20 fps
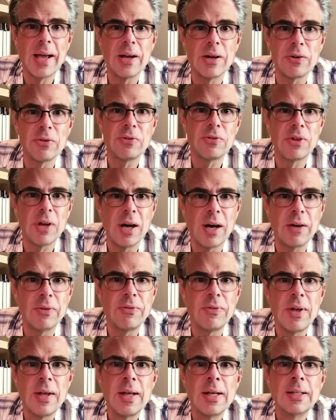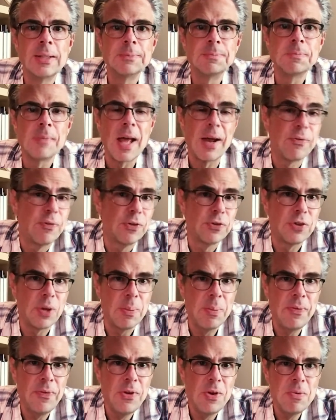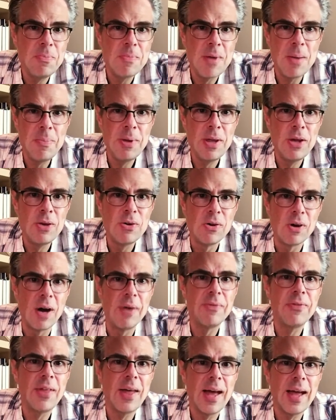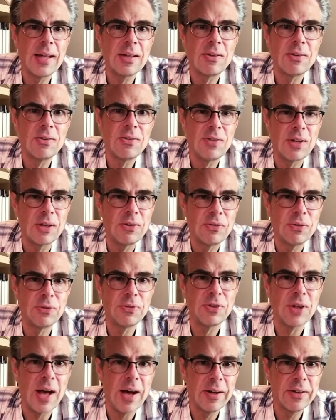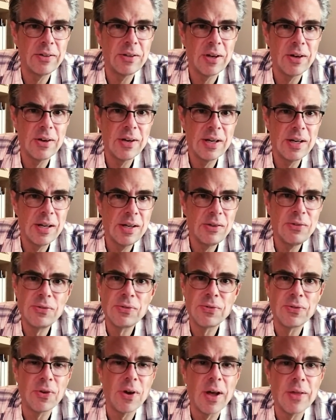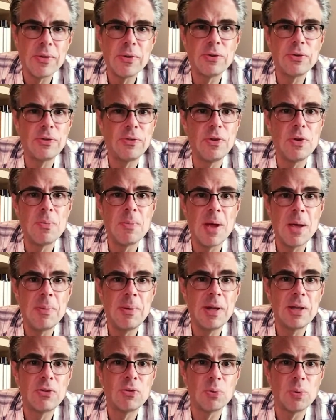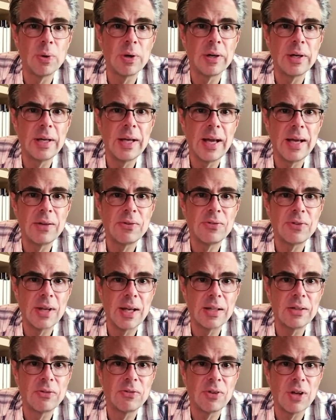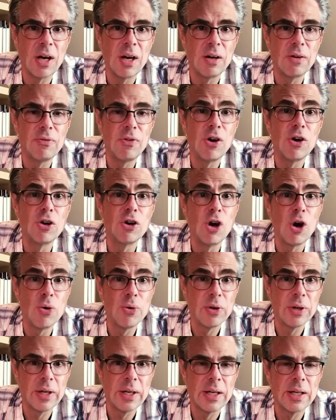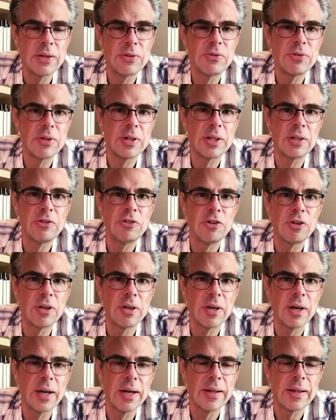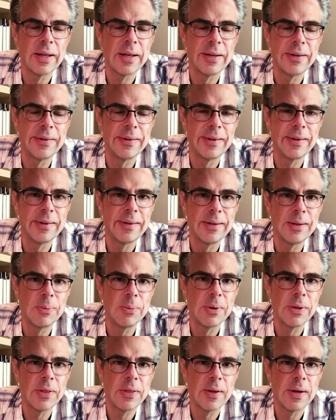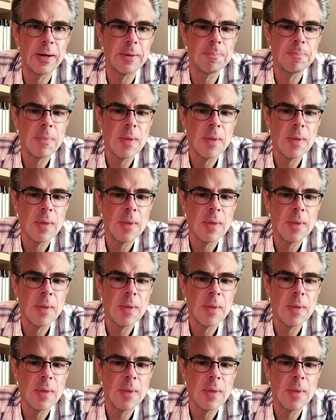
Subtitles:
yourself. And for some of you, maybe you love that sense of solitariness. For others of you, maybe it's really a sense of loneliness that you're dealing with there.